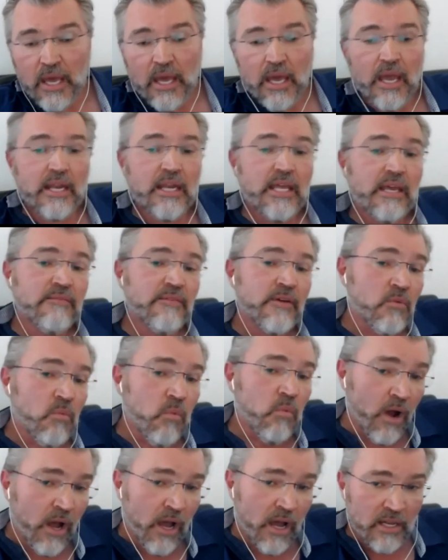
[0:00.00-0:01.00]
And even
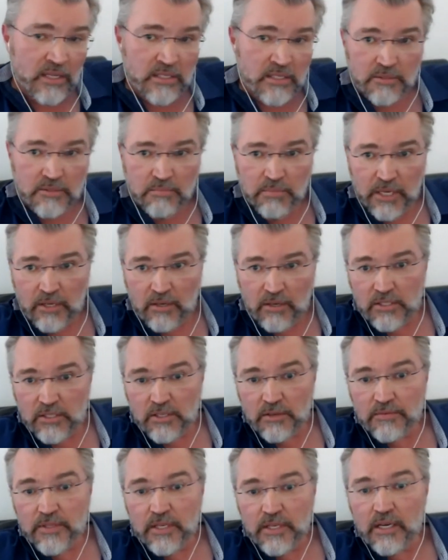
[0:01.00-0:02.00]
worse, because
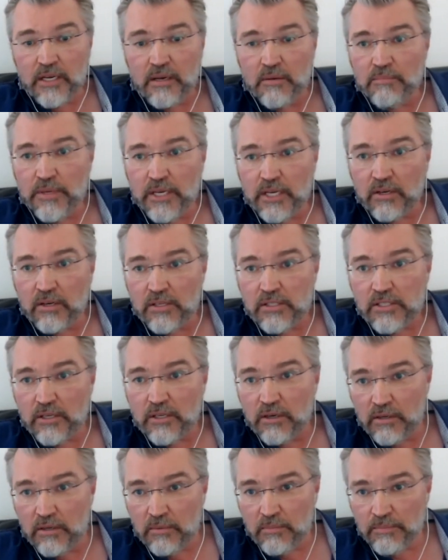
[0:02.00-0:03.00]

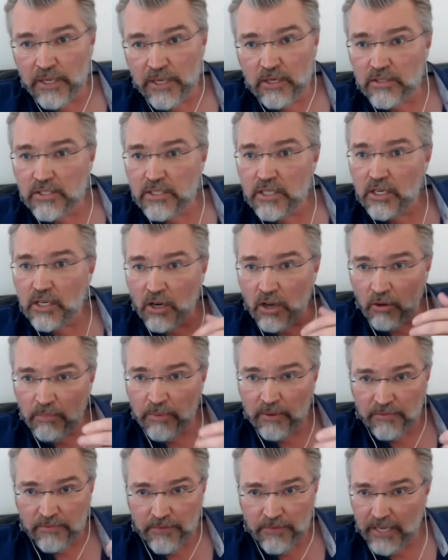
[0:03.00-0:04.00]
the global
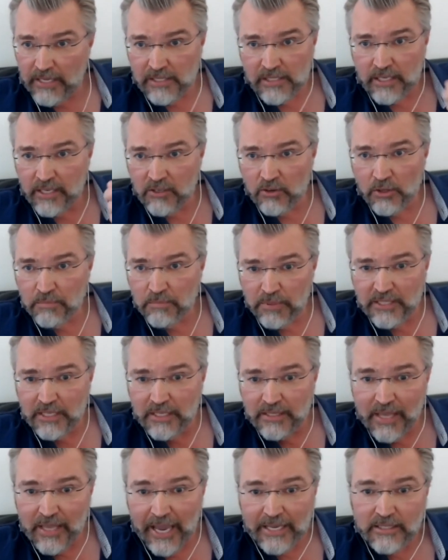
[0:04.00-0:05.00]
phase cannot be
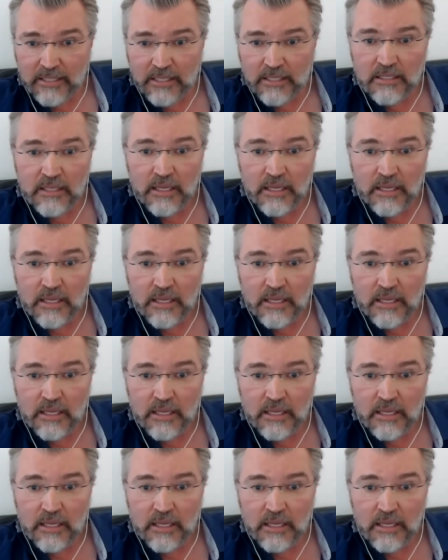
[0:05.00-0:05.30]
detected,